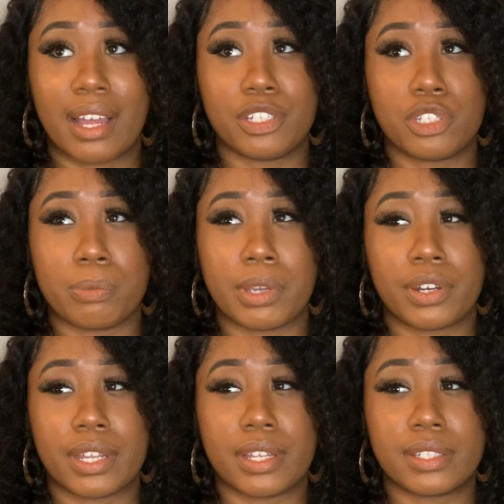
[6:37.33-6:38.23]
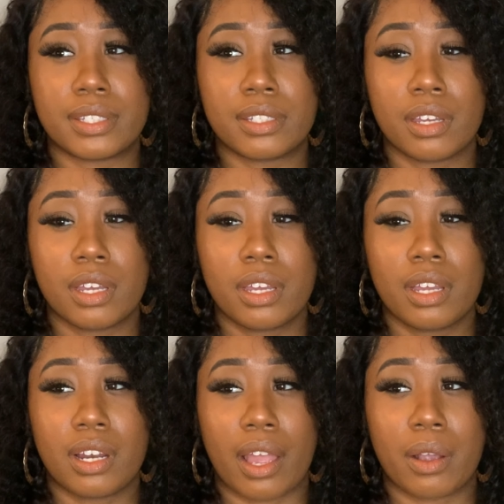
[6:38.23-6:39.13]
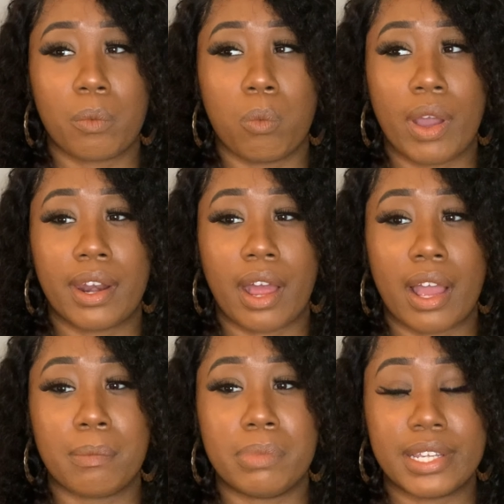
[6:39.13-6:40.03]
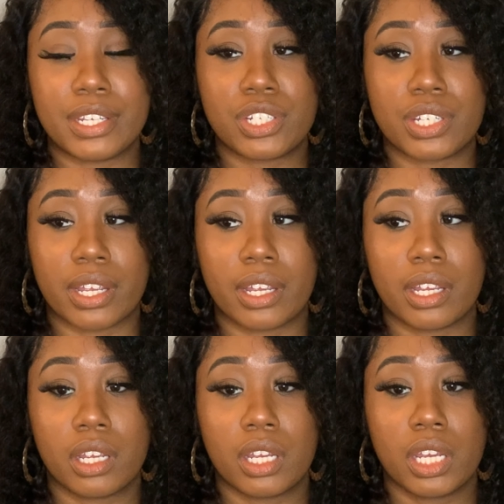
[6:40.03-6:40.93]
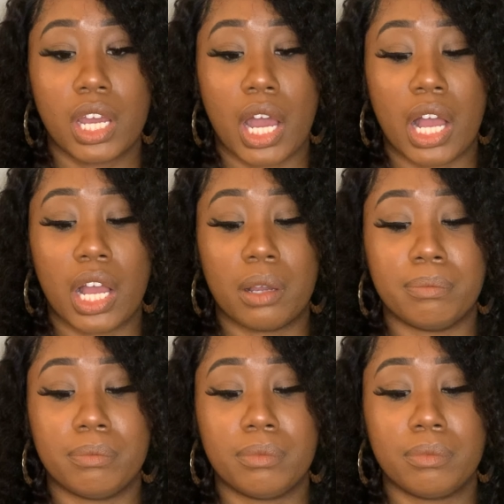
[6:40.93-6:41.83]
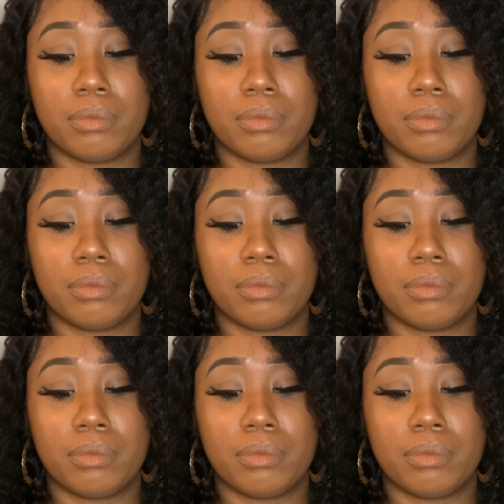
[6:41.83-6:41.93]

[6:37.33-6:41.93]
to be honest, like when I bleached it and